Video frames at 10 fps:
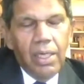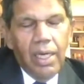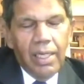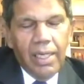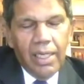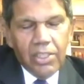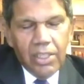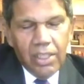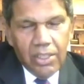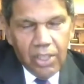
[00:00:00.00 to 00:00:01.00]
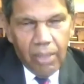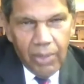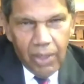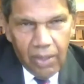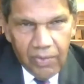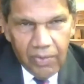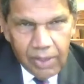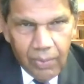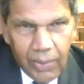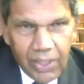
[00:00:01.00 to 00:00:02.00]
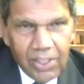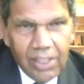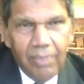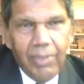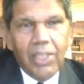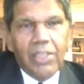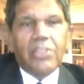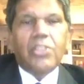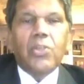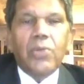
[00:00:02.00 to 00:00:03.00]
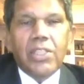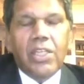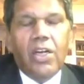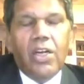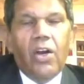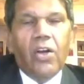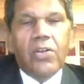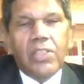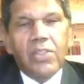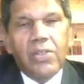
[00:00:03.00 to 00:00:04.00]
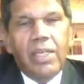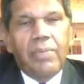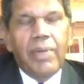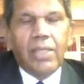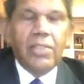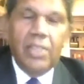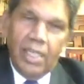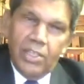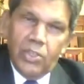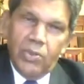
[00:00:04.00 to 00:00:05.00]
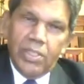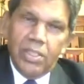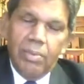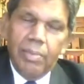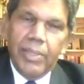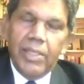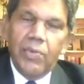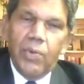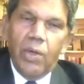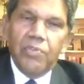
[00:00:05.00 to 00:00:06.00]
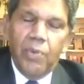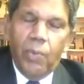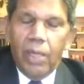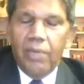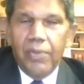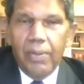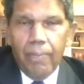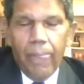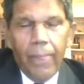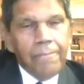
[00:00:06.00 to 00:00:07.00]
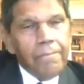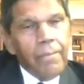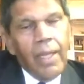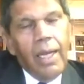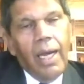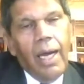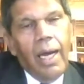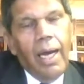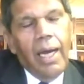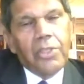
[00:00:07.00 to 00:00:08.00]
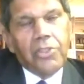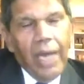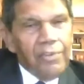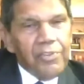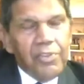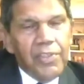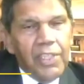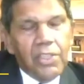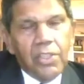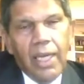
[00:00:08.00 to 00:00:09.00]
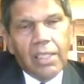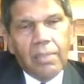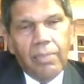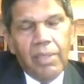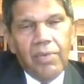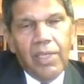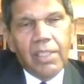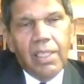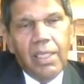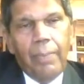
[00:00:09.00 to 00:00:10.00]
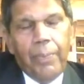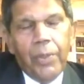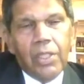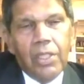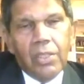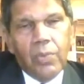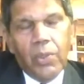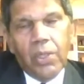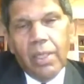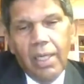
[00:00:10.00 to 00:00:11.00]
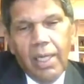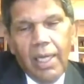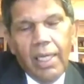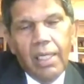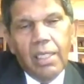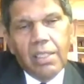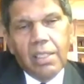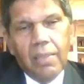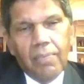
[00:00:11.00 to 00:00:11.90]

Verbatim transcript: I get into trouble all of the time, whether it's the American Jewish Congress or the American Jewish Committee, but he wrote for one of them a draft of an international Bill of Rights, and he put this work in his